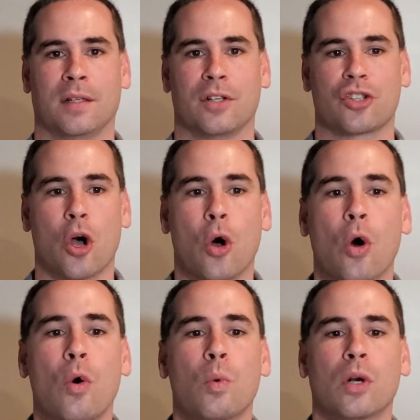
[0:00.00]
there's a
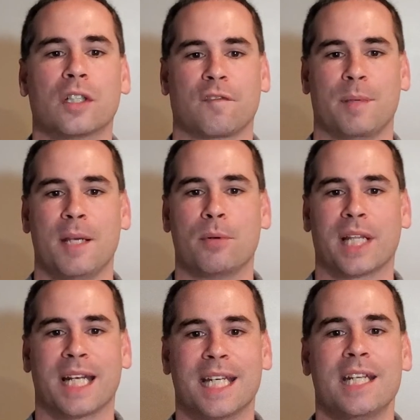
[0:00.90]
whole world of people
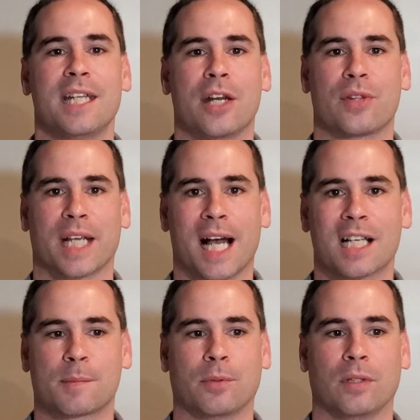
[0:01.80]
that need to hear the
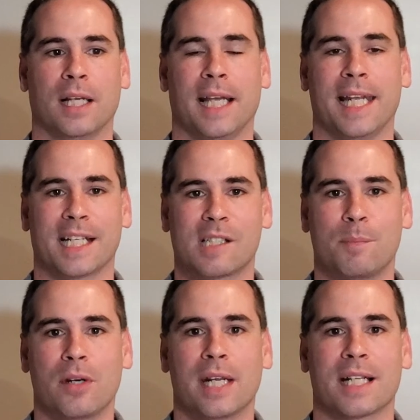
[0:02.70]
gospel and
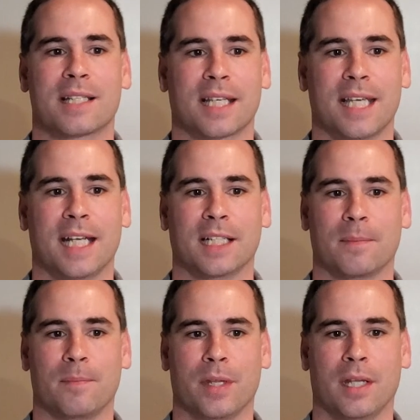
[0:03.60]
experience the
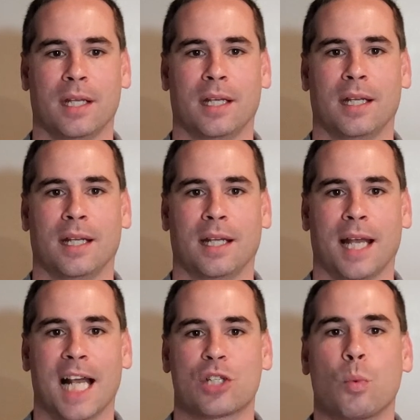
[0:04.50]
kingdom.
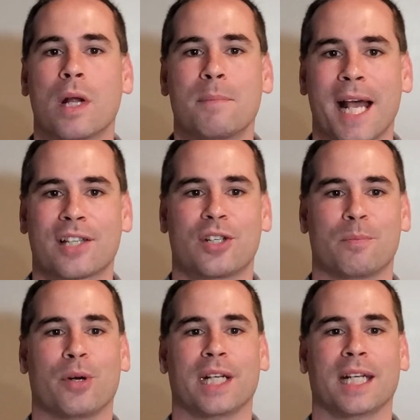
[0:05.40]
As one pastor
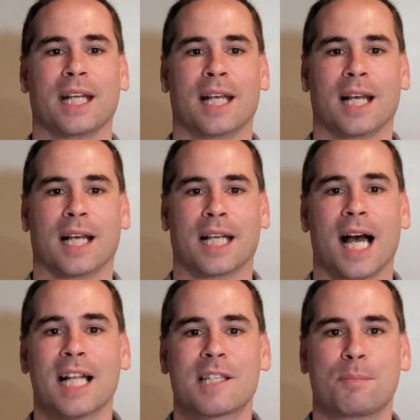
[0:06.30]
put it,
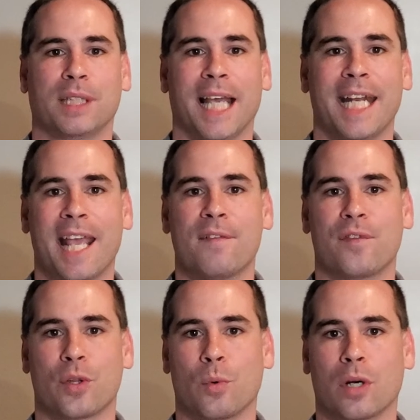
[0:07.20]
God's plan A
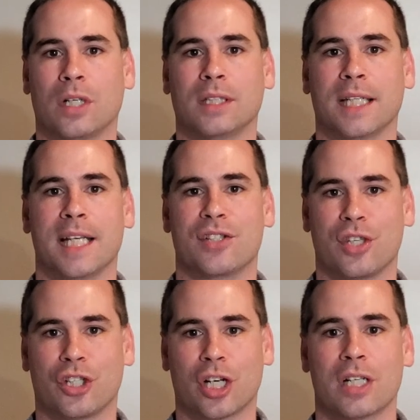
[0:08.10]
for the world is
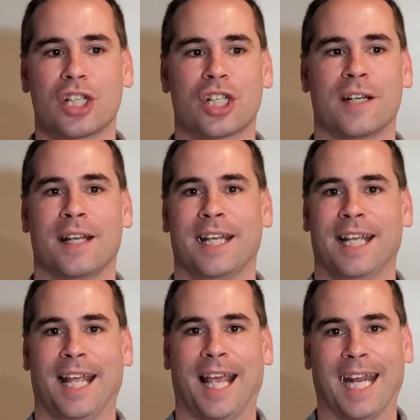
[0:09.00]
the church,
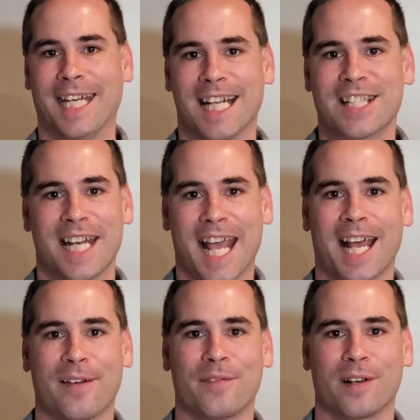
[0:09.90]
and he doesn't
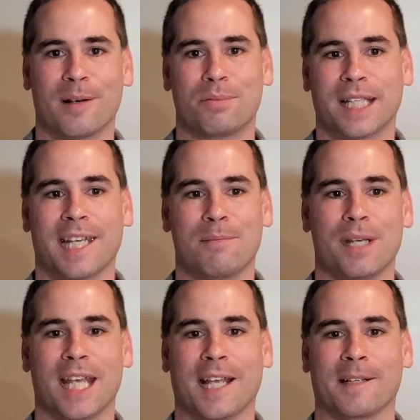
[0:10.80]
have a plan
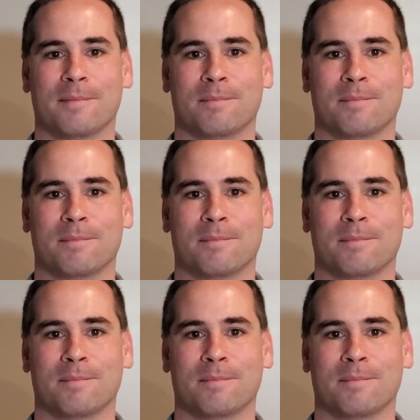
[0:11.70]
B.